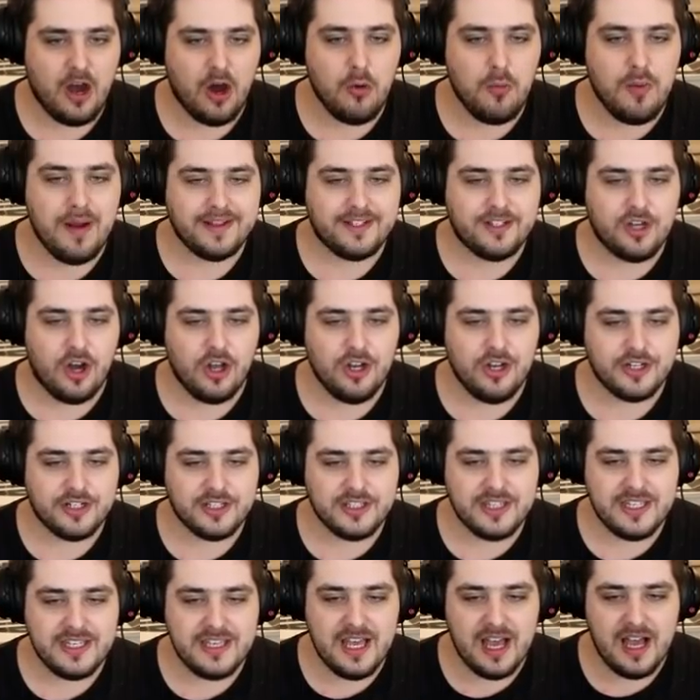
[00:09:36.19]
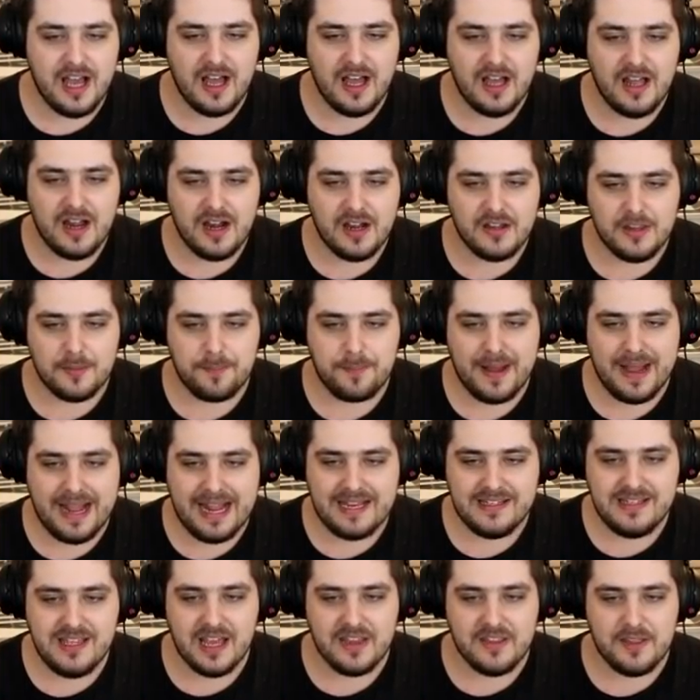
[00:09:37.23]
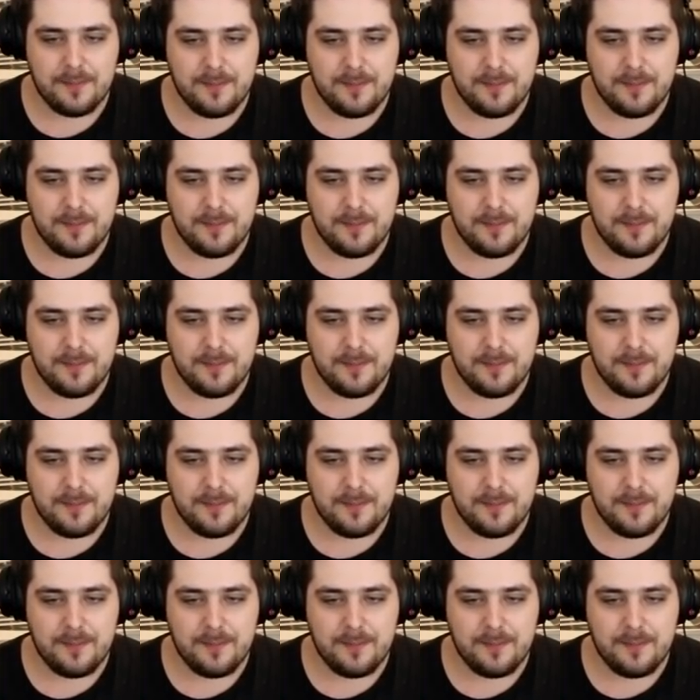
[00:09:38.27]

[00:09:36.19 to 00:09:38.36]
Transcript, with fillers: Oh my God, look at the uh, the Panya.